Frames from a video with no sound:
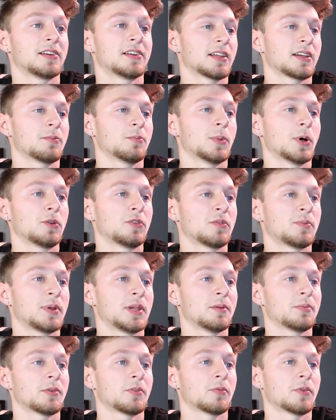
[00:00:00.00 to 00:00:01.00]
I think most
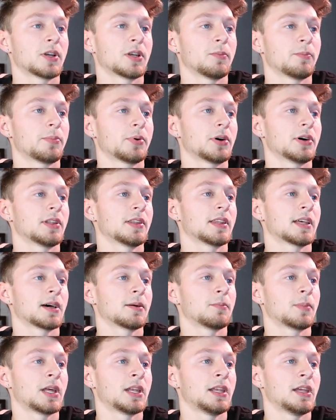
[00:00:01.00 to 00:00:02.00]
people wouldn't put
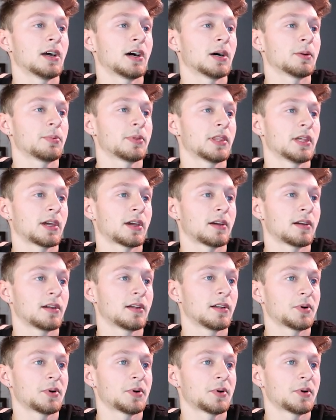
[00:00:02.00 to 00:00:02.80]
that many up there,